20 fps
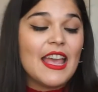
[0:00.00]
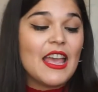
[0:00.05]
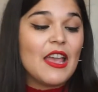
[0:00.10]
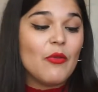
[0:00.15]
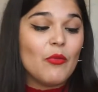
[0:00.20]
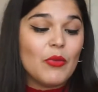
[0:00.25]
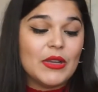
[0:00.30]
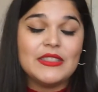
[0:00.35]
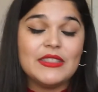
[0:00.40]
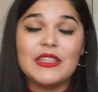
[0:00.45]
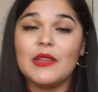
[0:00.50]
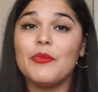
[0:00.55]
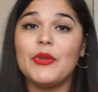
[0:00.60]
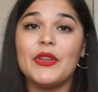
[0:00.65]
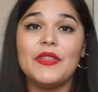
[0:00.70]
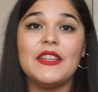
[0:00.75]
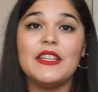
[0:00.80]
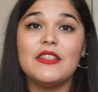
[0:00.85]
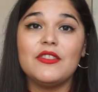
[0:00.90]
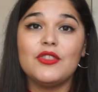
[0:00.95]
And once I
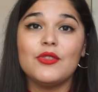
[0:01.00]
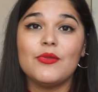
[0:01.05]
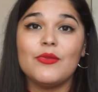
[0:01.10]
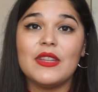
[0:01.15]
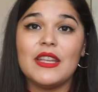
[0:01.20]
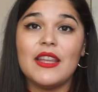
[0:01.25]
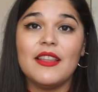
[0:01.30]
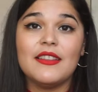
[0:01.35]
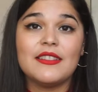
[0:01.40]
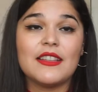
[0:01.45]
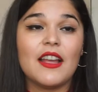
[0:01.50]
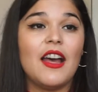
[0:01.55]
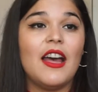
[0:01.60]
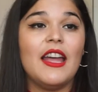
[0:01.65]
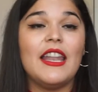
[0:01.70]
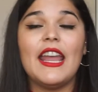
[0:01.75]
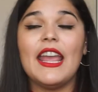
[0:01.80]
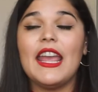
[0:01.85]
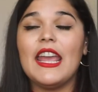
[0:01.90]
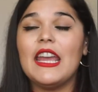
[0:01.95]
put these two things
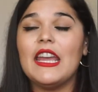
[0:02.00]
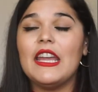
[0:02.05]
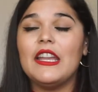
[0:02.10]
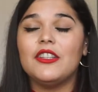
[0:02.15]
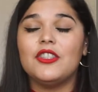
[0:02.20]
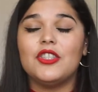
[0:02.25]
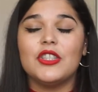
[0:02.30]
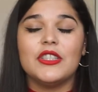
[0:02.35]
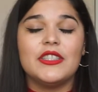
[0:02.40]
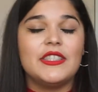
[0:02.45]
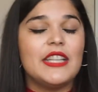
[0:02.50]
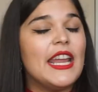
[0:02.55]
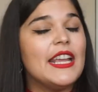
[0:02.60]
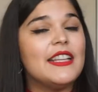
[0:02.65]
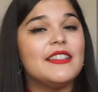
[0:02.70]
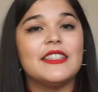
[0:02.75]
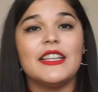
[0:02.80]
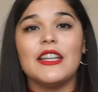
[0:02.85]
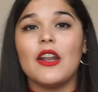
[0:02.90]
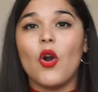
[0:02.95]
on, it just
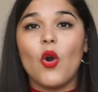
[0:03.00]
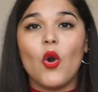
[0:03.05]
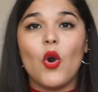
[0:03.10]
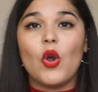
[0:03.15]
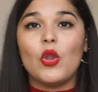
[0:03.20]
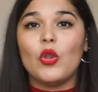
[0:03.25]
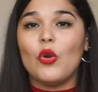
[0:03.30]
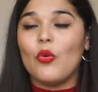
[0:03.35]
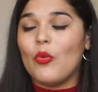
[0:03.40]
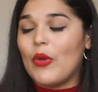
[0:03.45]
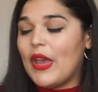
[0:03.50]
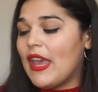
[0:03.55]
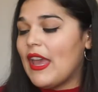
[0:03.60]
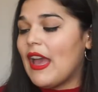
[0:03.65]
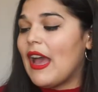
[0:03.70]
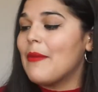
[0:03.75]
takes it all away.